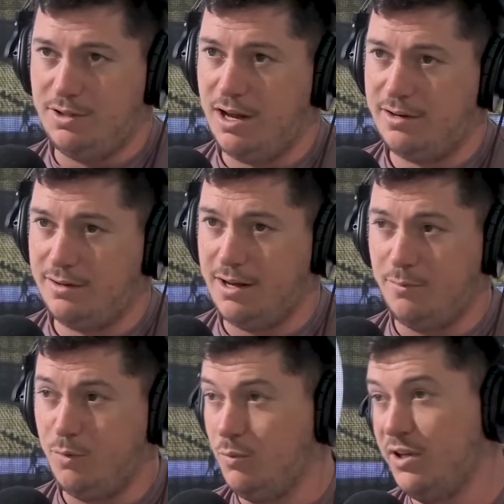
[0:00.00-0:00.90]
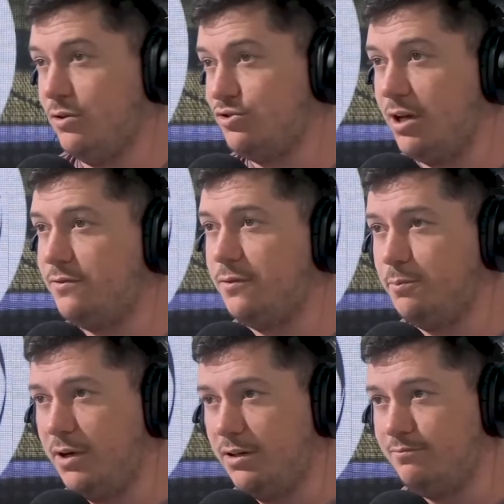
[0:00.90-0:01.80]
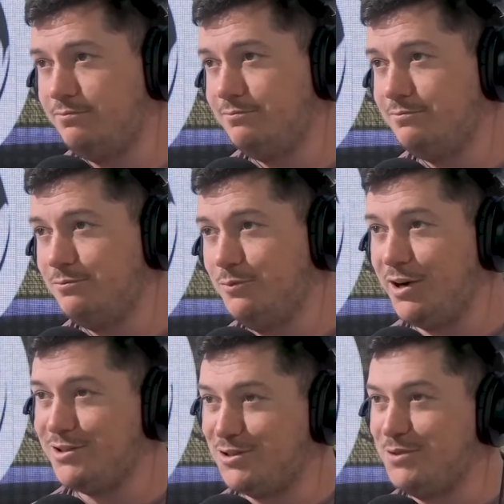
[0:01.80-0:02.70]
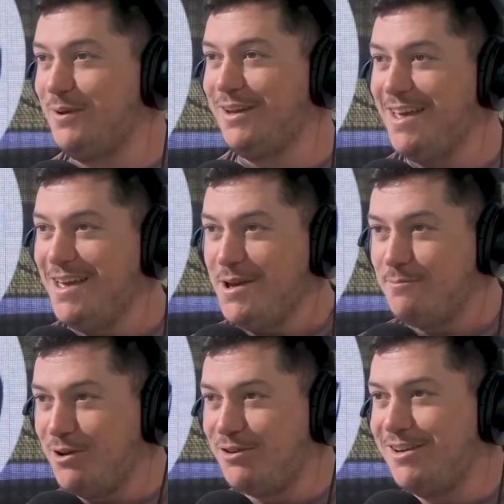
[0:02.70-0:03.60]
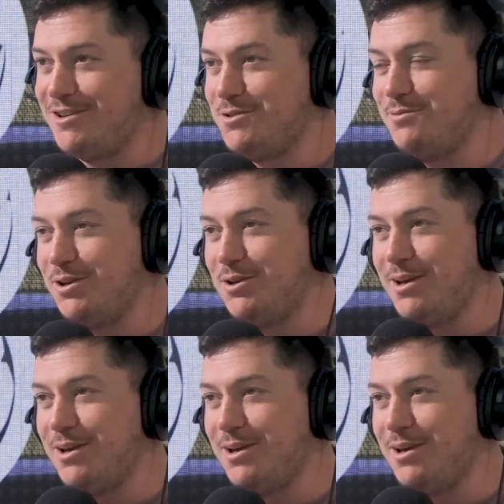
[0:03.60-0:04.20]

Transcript: and we don't train for football. Whereas it should be, by right, it should be the other